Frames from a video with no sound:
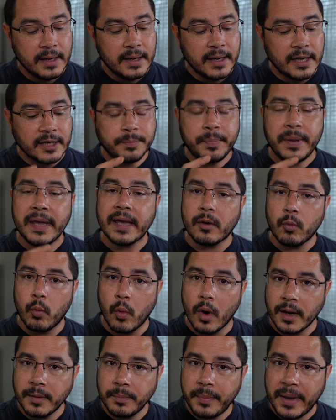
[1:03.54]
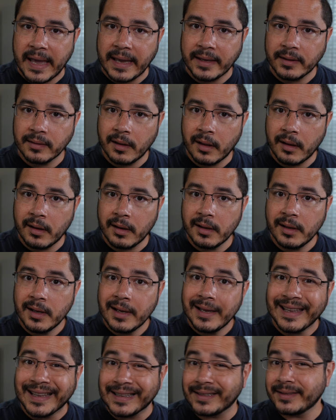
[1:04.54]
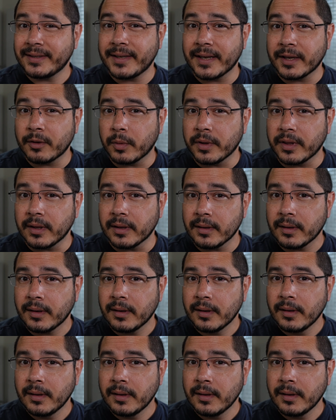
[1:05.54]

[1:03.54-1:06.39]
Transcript: is pick one pan law and stick with it.